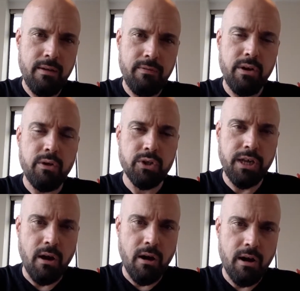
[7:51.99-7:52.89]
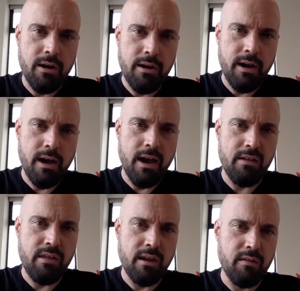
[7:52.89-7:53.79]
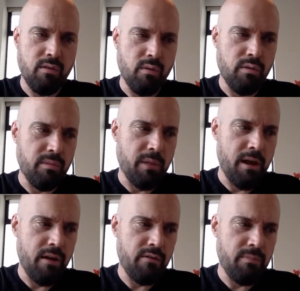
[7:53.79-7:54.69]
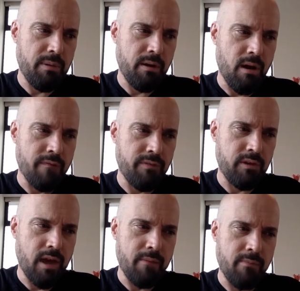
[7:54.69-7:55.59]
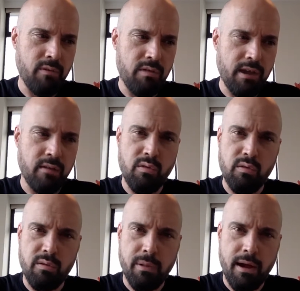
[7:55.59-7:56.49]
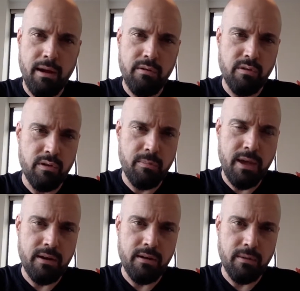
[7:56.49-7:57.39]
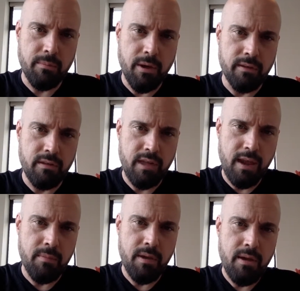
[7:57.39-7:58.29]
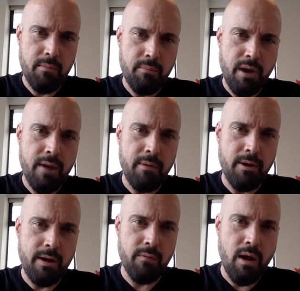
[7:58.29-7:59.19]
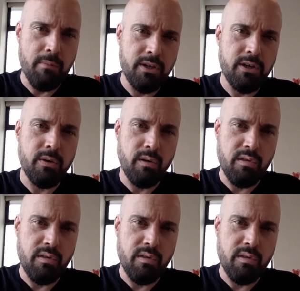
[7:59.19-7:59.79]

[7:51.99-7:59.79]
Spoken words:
There usually are second source suppliers, but oftentimes those second source suppliers are dependent upon the same primary raw material